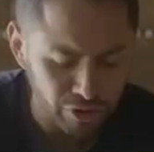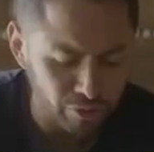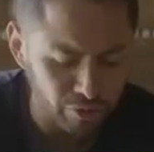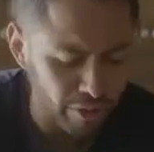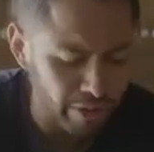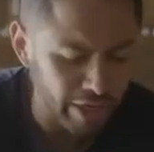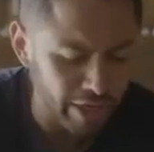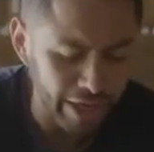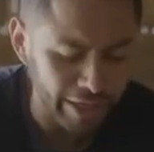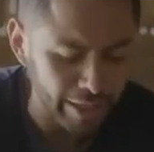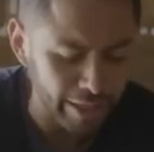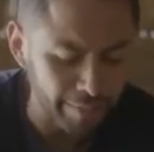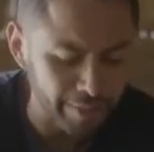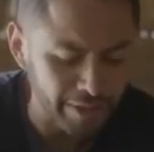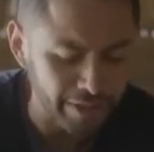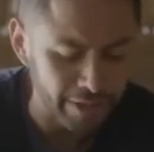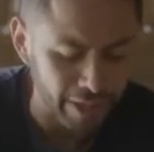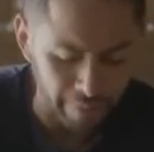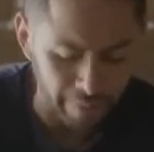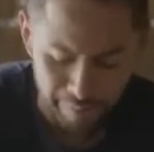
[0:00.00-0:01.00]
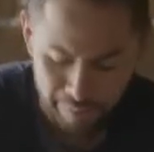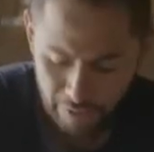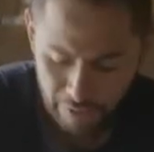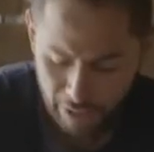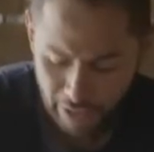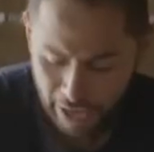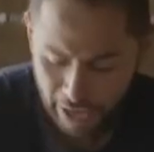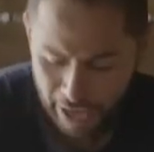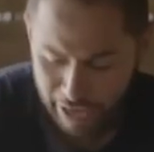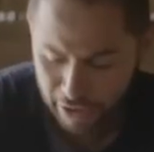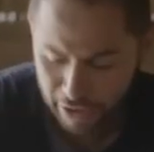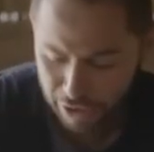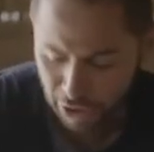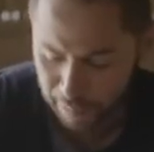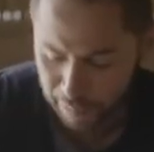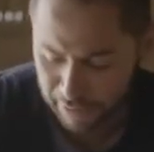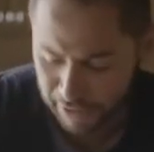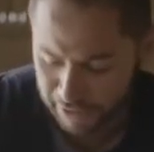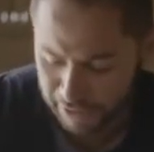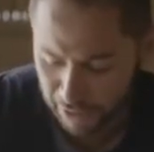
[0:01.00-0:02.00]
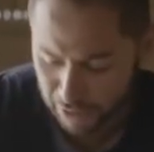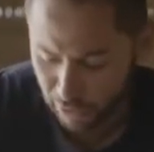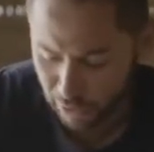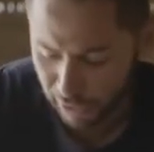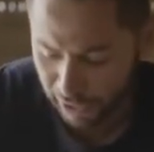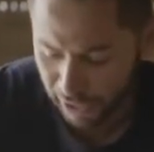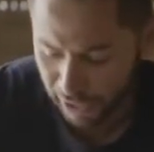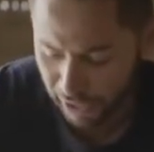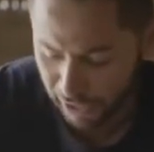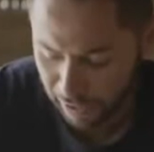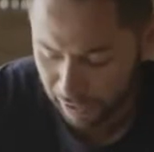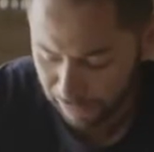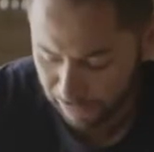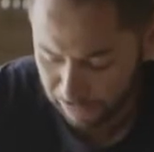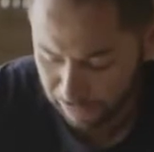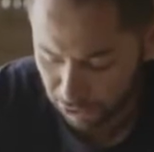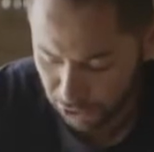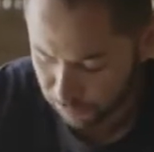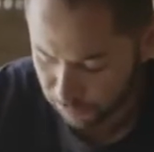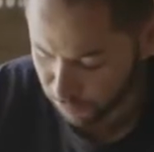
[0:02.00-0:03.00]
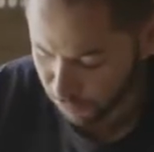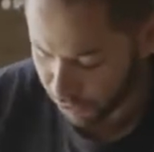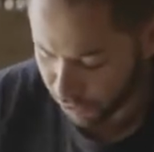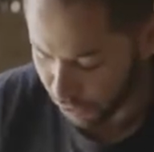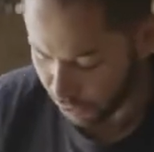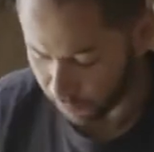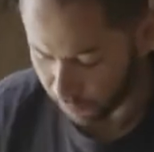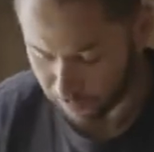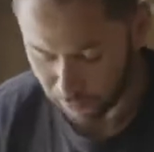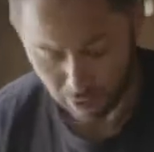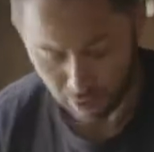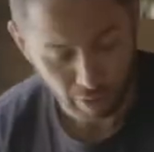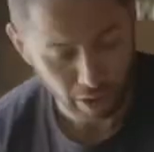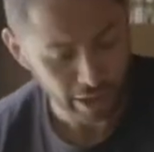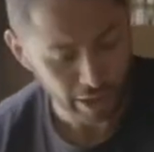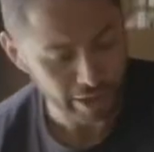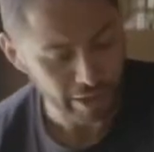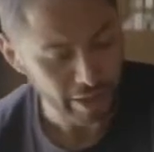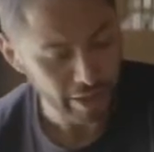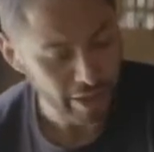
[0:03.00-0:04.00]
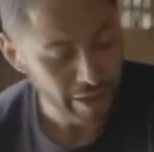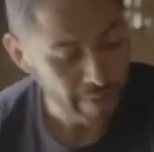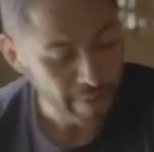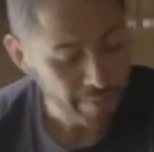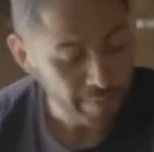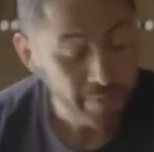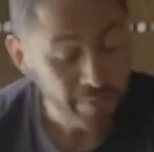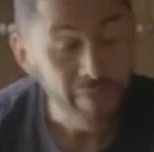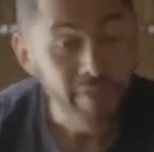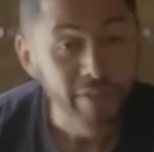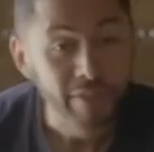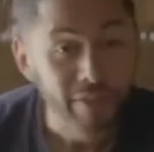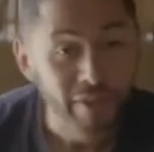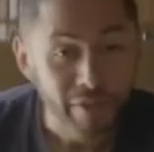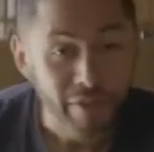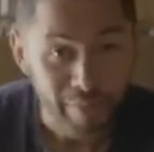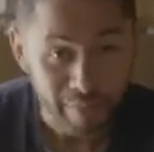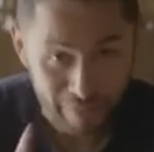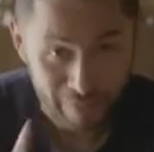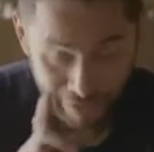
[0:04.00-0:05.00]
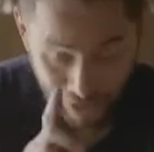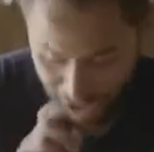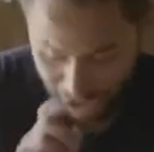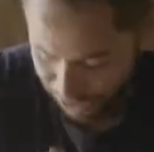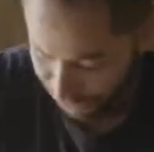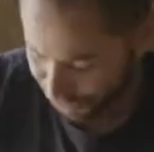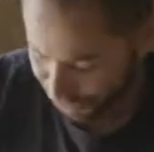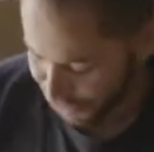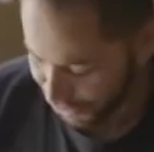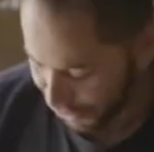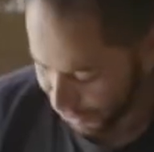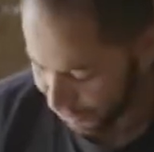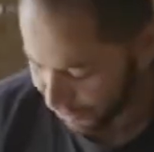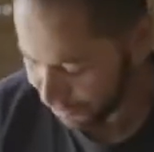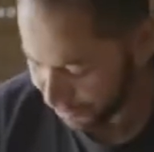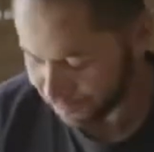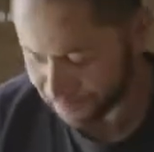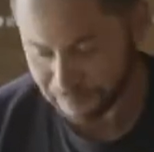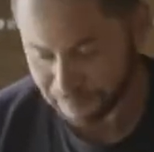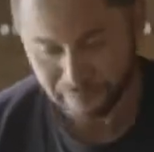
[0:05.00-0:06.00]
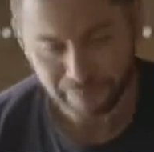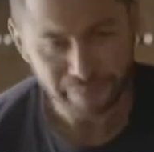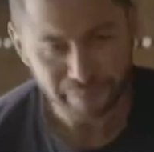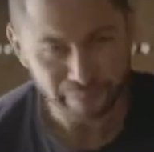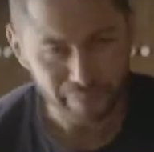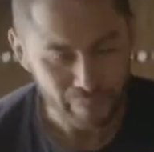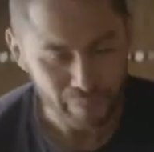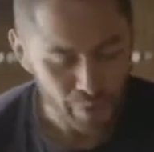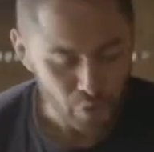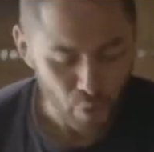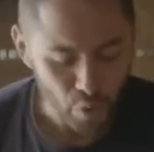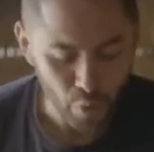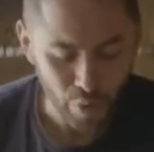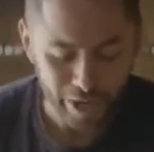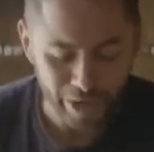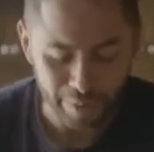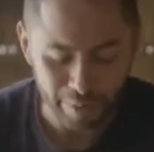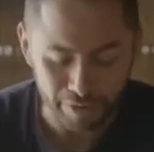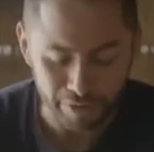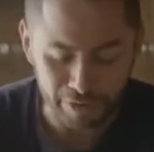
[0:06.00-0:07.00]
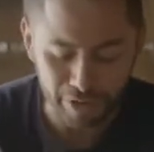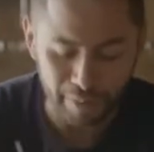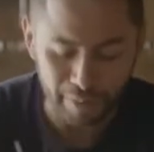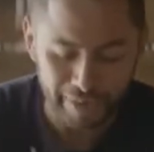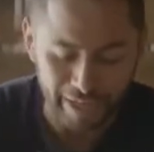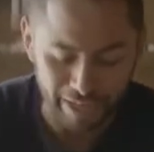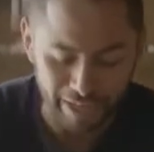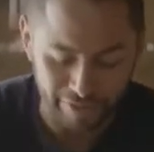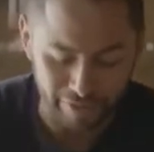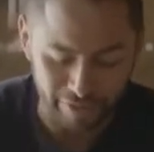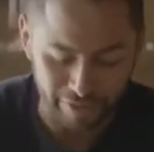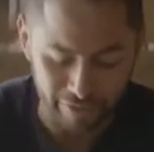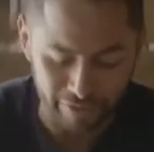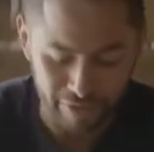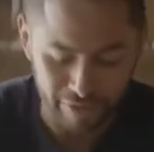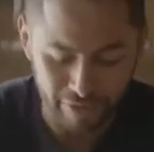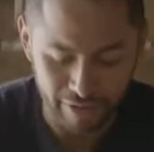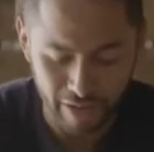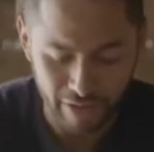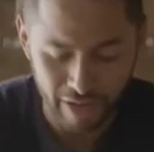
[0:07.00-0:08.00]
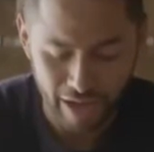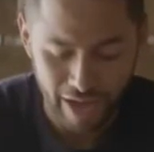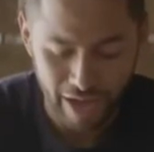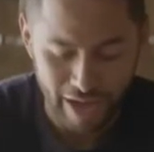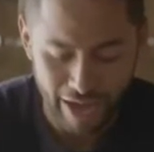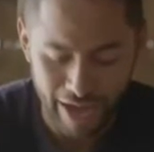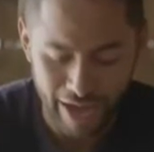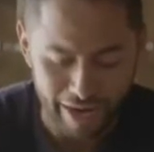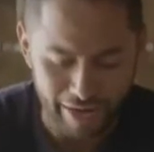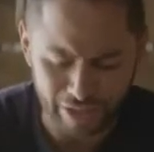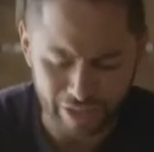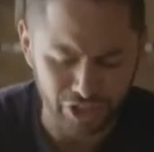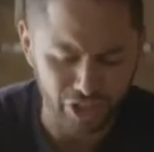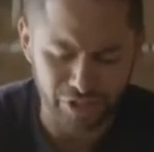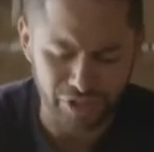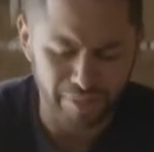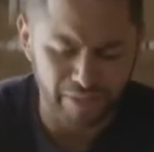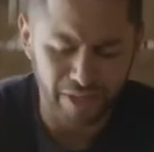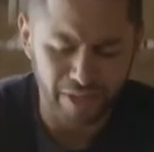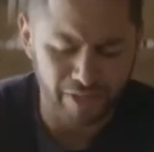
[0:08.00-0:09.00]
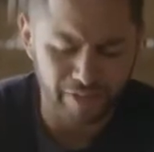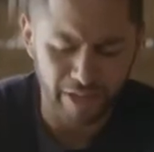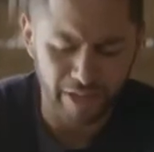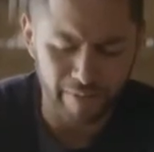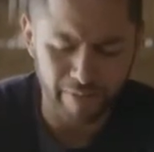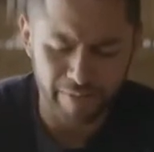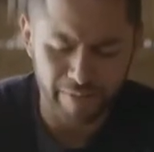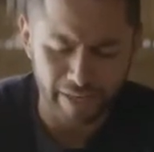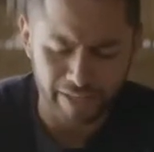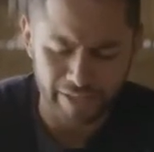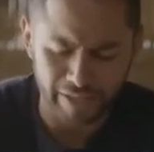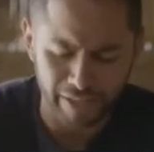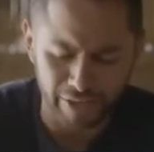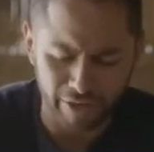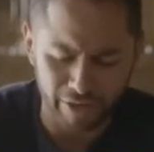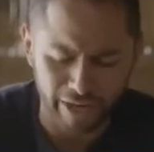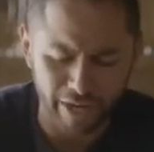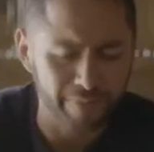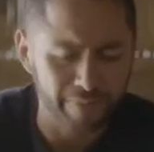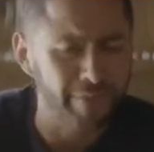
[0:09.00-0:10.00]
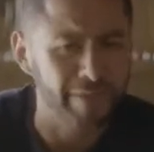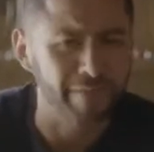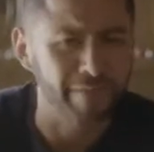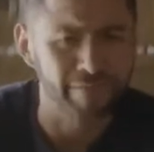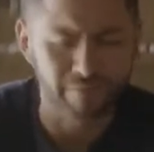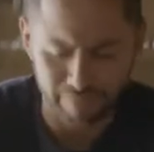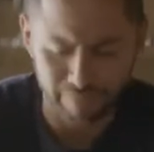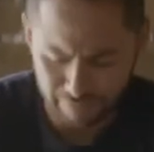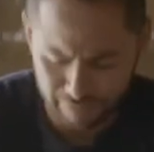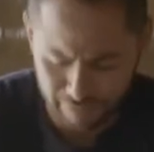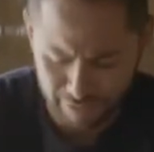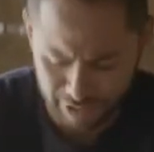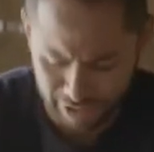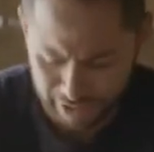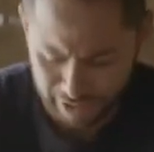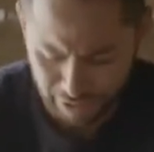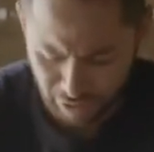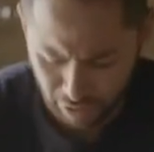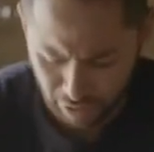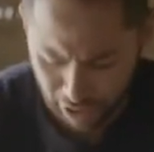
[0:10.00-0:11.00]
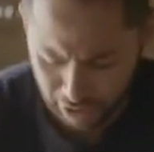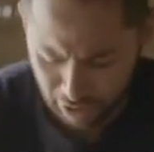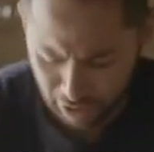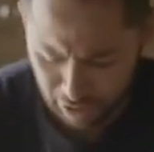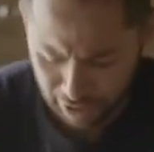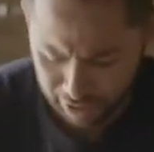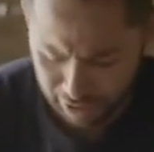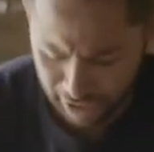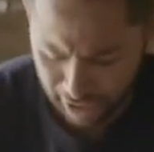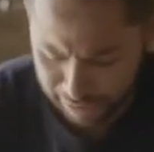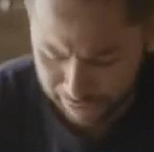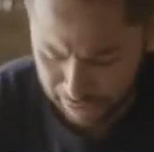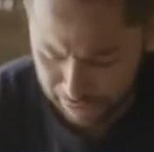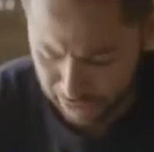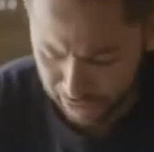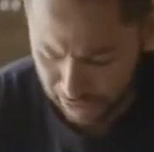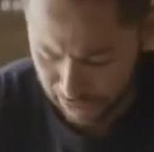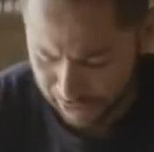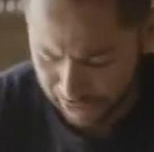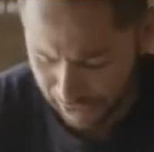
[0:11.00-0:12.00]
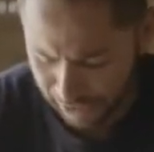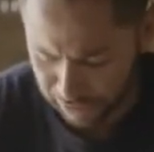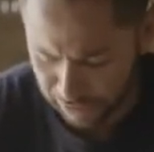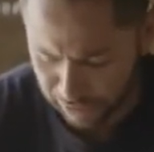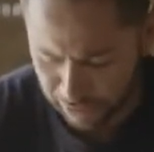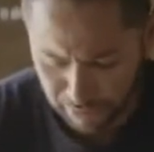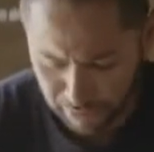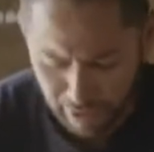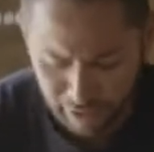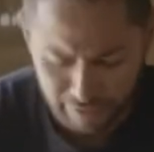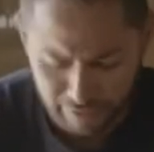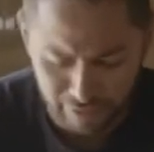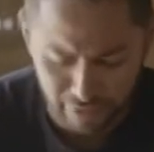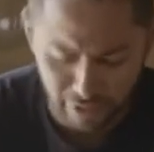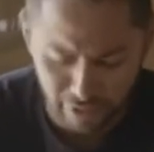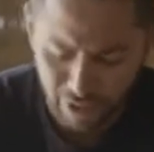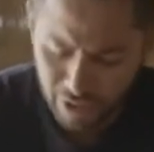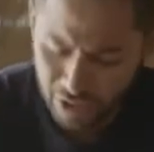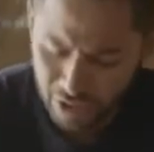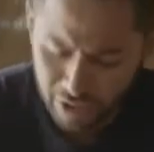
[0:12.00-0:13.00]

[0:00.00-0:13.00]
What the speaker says: treat it like a pizza. Any toppings that you want to have, just put it on, all right? I also want to put some cactus. And it's just because I'm in Mexico and I've been seeing a lot of cactus around, so